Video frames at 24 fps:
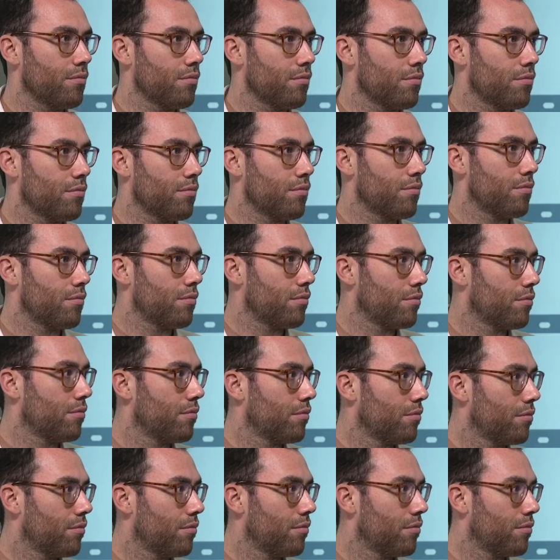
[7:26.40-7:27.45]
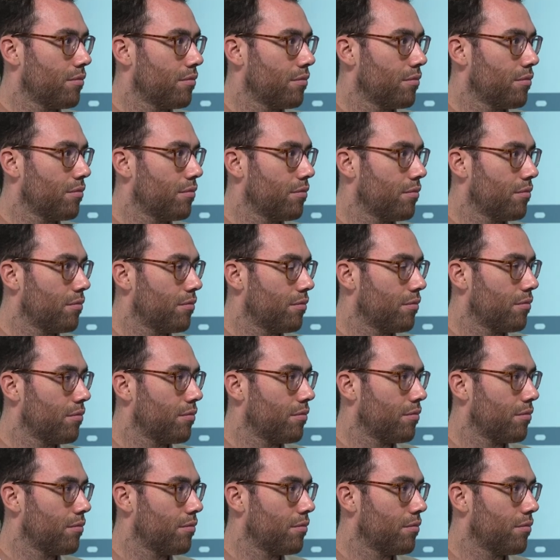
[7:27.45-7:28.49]

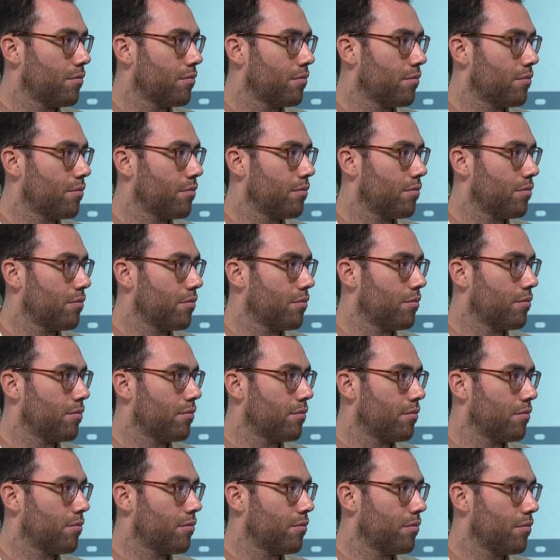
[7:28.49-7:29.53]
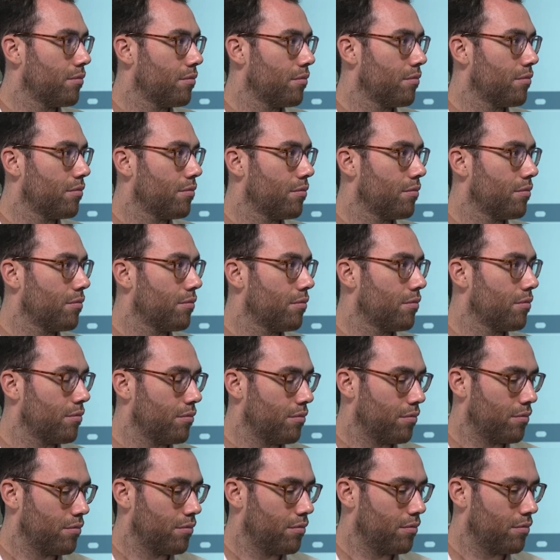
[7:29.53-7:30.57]

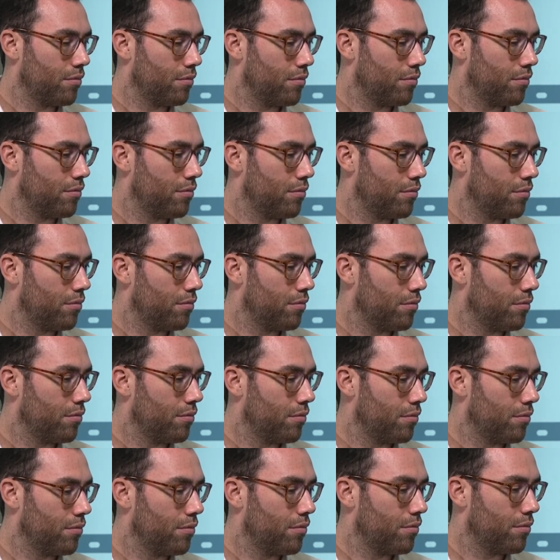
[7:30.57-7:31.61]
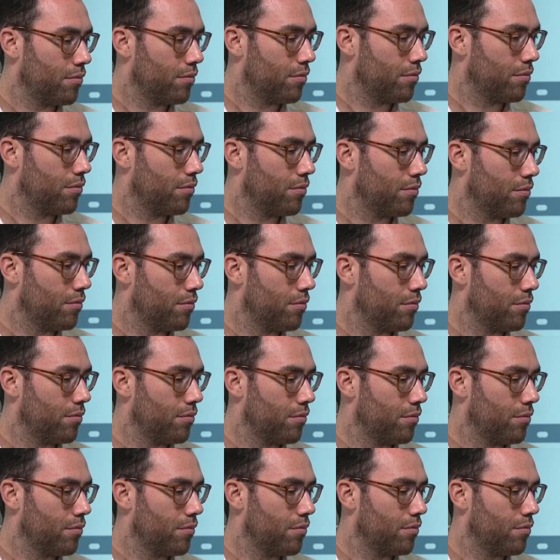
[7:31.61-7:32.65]

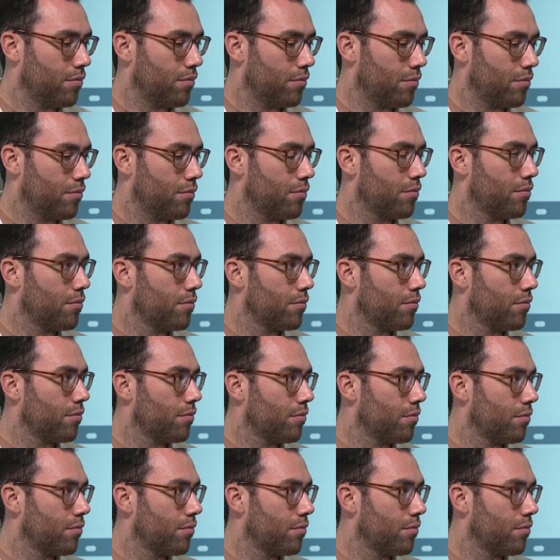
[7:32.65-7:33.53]
(silent)